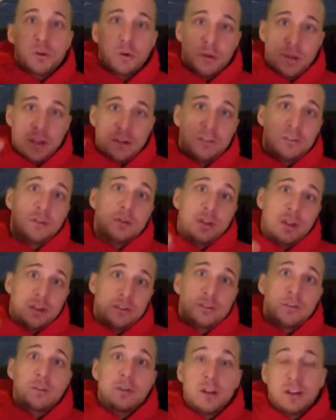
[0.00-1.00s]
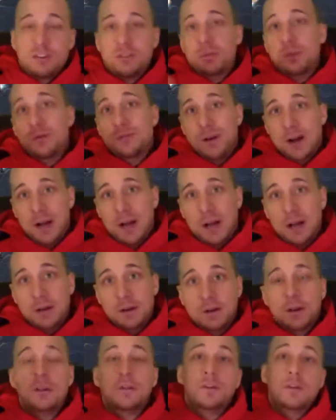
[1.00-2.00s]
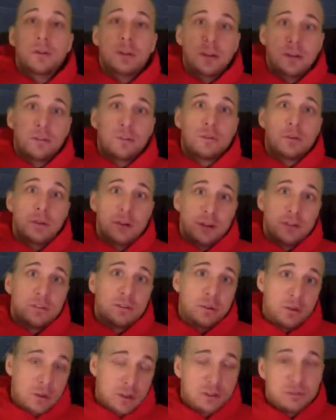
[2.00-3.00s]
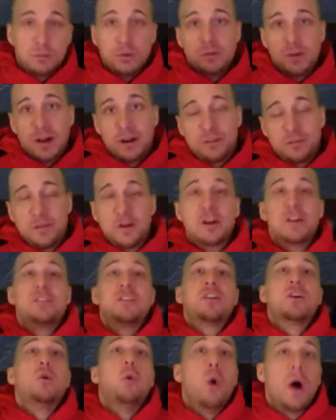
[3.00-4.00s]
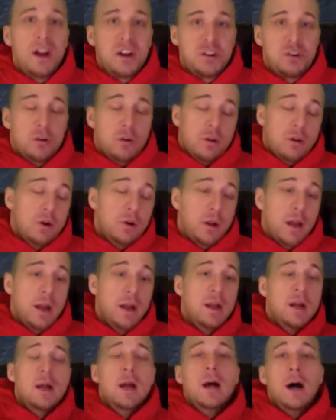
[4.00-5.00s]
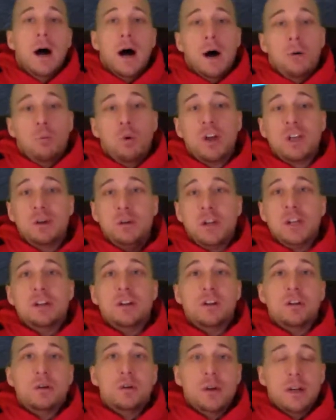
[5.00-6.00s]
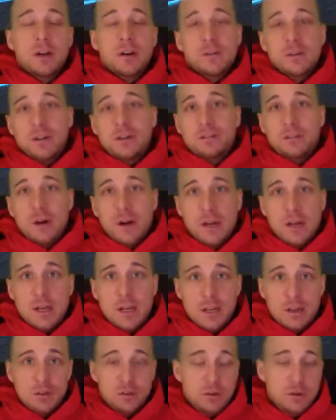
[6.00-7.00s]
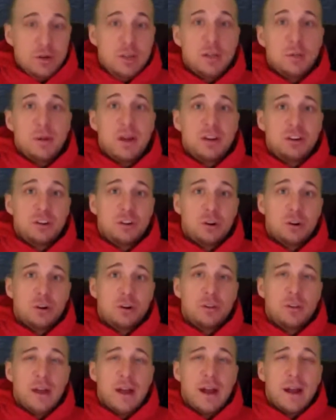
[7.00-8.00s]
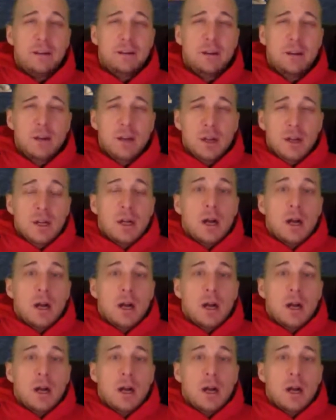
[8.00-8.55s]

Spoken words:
do this, move on, do this, move on. It's very sequential, okay? What you need to do here in this fight is you need to make sure that